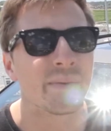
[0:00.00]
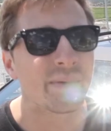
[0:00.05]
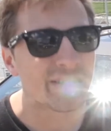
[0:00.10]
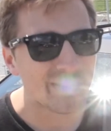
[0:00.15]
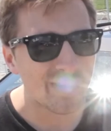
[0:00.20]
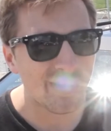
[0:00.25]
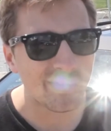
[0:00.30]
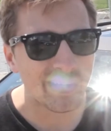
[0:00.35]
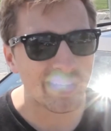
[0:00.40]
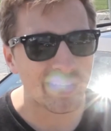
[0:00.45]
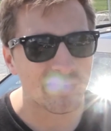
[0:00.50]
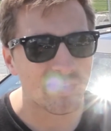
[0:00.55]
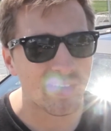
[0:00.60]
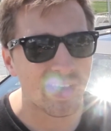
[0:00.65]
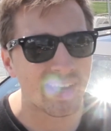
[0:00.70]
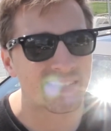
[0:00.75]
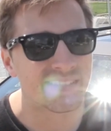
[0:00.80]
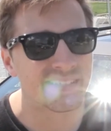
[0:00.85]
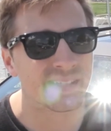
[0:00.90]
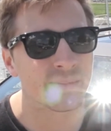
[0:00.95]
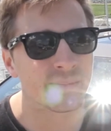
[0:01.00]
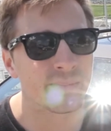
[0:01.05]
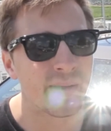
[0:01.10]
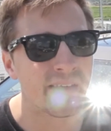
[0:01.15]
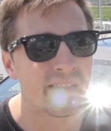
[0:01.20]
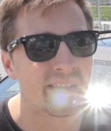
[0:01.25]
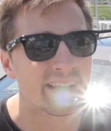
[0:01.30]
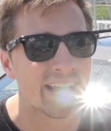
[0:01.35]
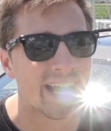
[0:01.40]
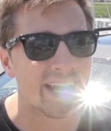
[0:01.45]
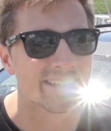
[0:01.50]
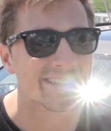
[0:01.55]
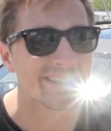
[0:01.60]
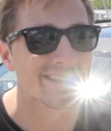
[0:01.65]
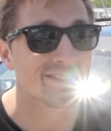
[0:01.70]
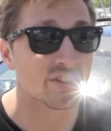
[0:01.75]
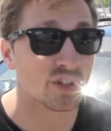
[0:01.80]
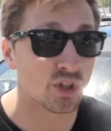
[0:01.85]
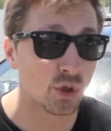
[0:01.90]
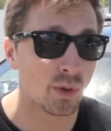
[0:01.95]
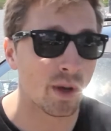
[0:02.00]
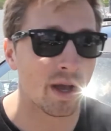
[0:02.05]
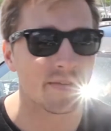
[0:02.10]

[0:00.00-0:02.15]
it's not really fair to compare the Cactus too